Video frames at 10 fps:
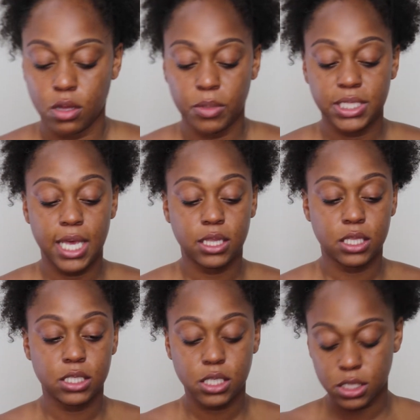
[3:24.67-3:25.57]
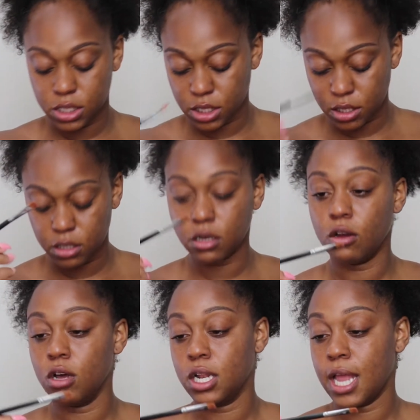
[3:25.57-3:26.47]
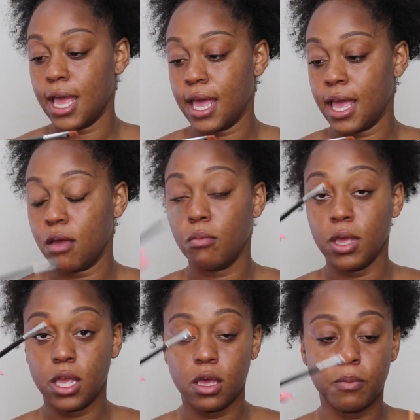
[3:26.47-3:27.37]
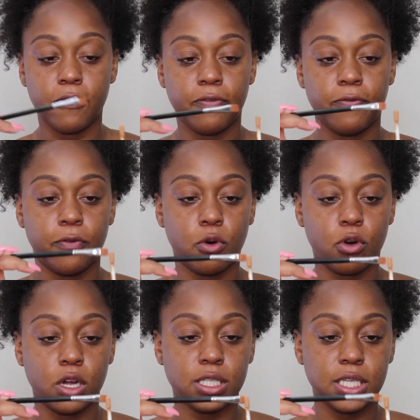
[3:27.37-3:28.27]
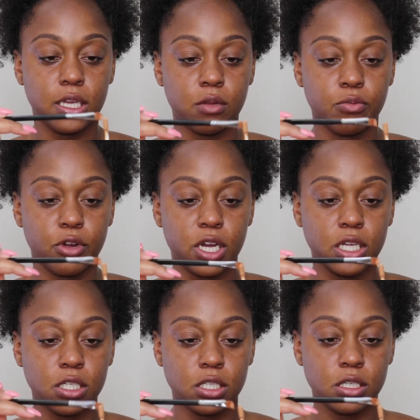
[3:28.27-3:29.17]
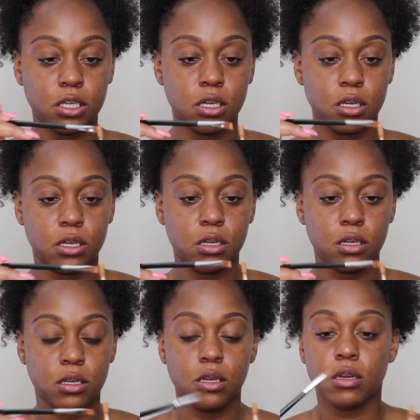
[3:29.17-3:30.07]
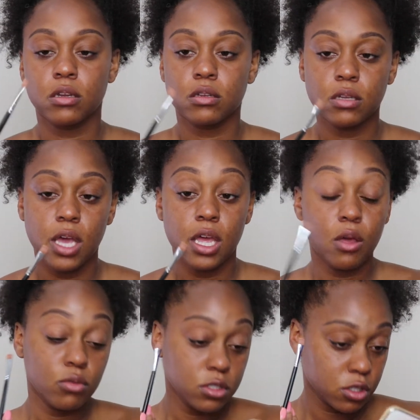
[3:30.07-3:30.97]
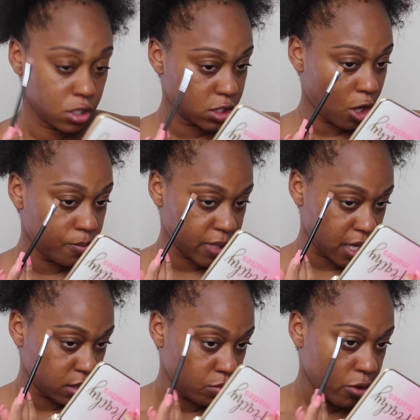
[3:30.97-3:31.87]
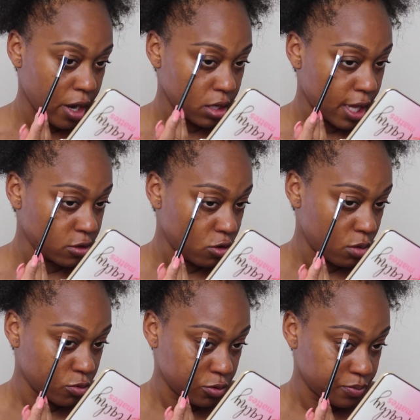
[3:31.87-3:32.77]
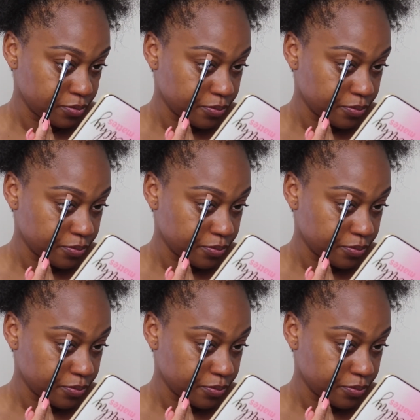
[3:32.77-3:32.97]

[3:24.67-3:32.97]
I'm going to take this concealer on a M410 brush, and we're just going to sculpt out the brow like normal.